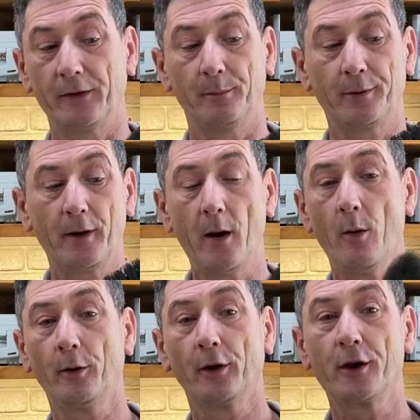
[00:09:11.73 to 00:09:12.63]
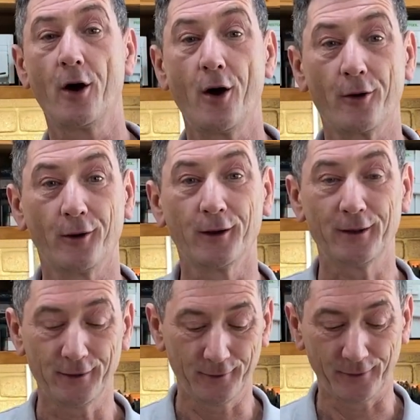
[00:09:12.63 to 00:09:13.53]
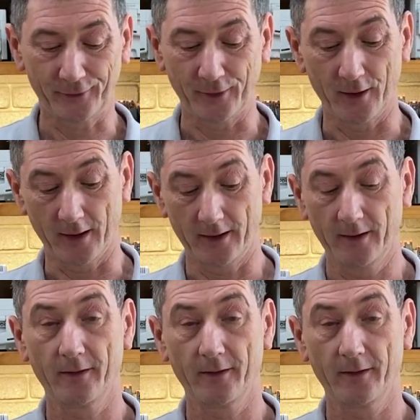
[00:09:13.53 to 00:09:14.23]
it's a pro or a con, I'll let you decide.